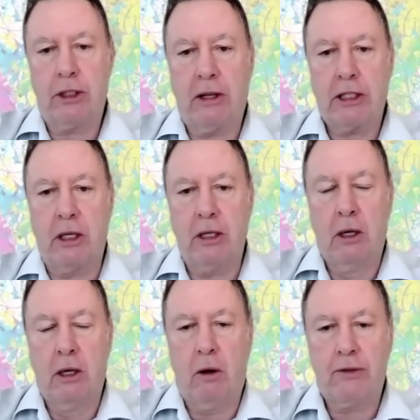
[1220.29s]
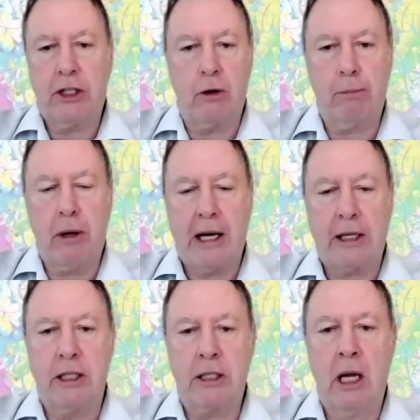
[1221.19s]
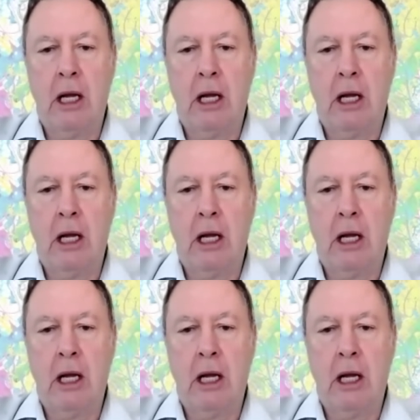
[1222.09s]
So that's obviously good practice.